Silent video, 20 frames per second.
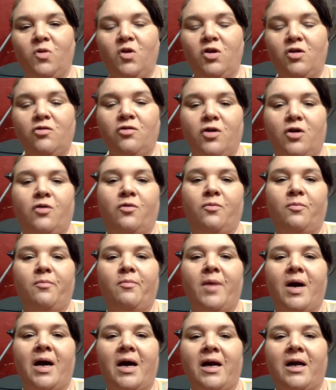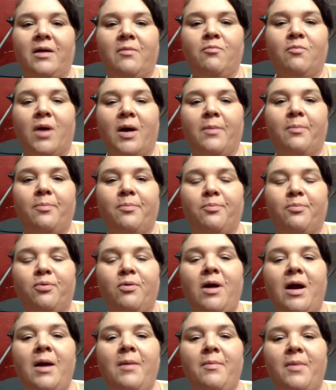you know, my, my
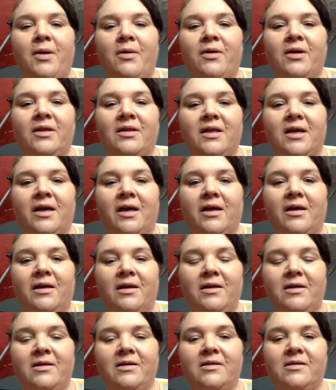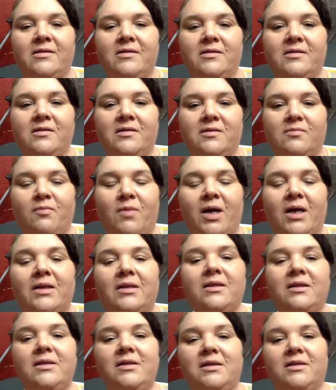primary thing is my
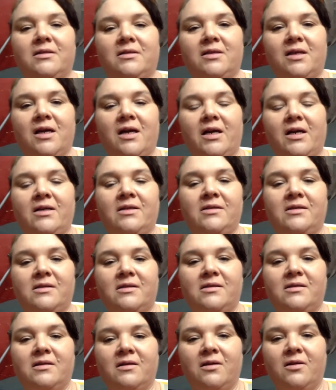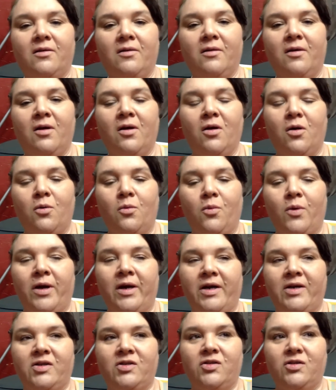cleaning clients,
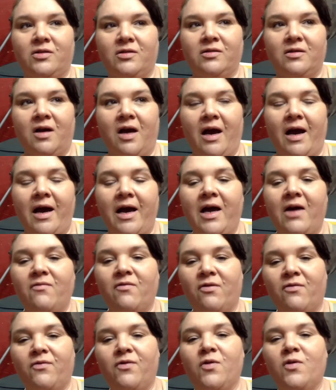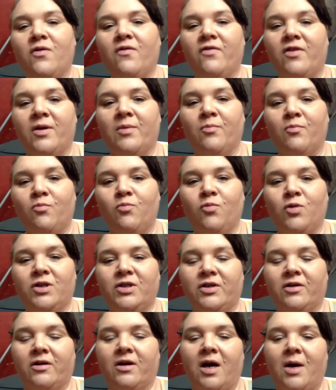which I have a few of them
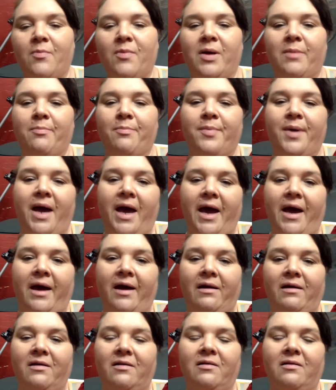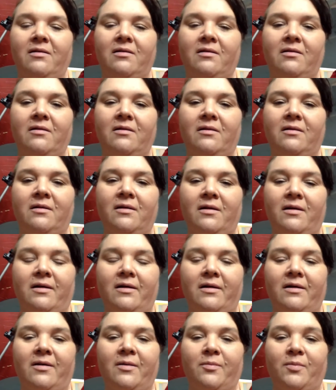which are coming back
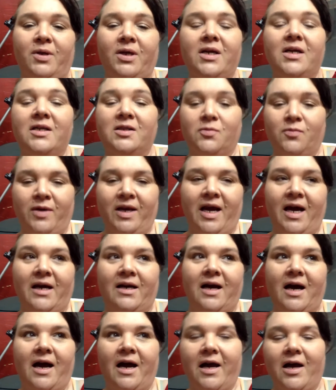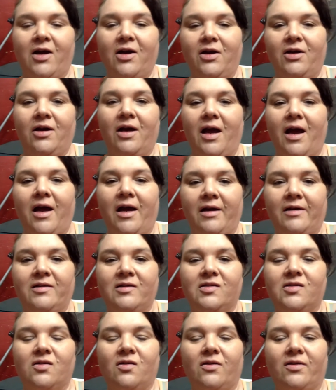um, because we had a
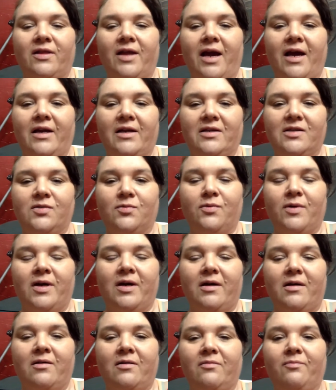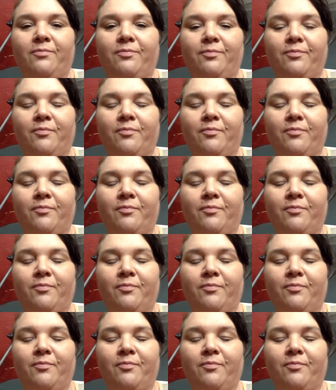hiatus on that as well.